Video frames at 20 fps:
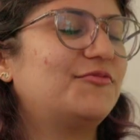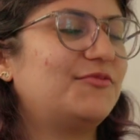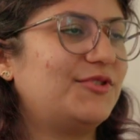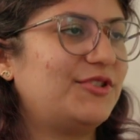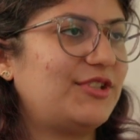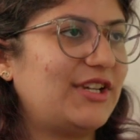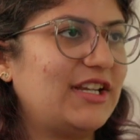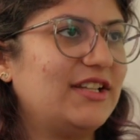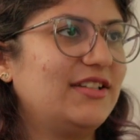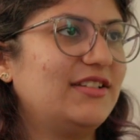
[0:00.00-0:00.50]

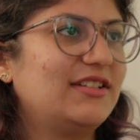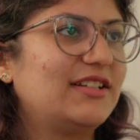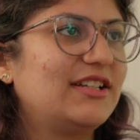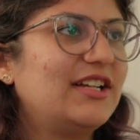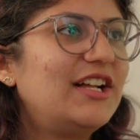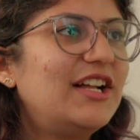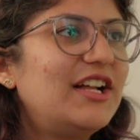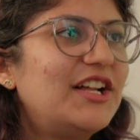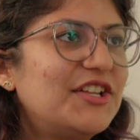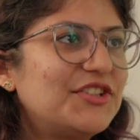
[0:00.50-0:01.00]
Right.
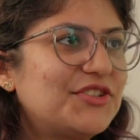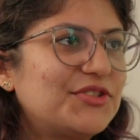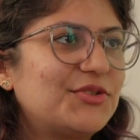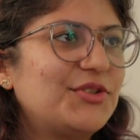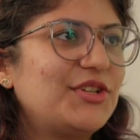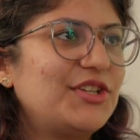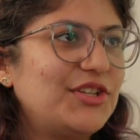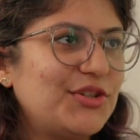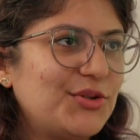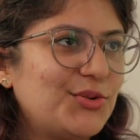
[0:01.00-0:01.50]
So
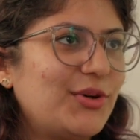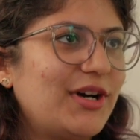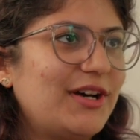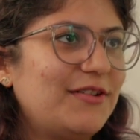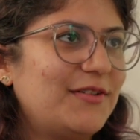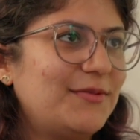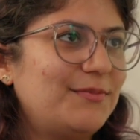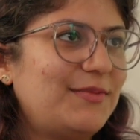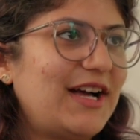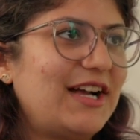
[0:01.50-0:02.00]
you have a
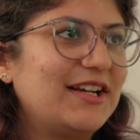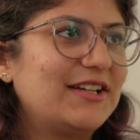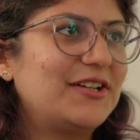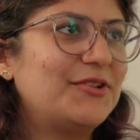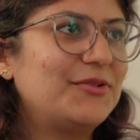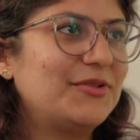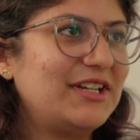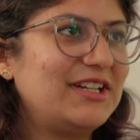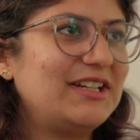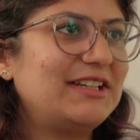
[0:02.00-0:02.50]
background
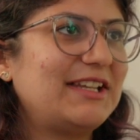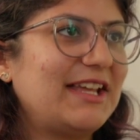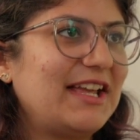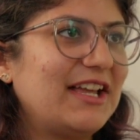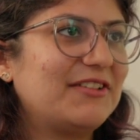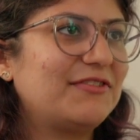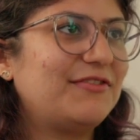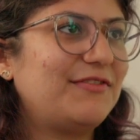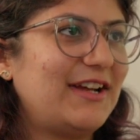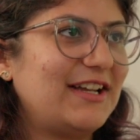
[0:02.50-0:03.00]
in tech,
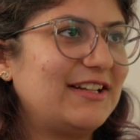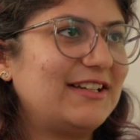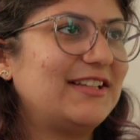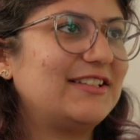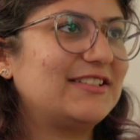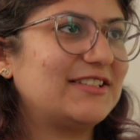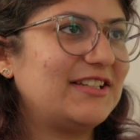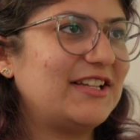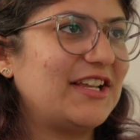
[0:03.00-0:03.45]
finance and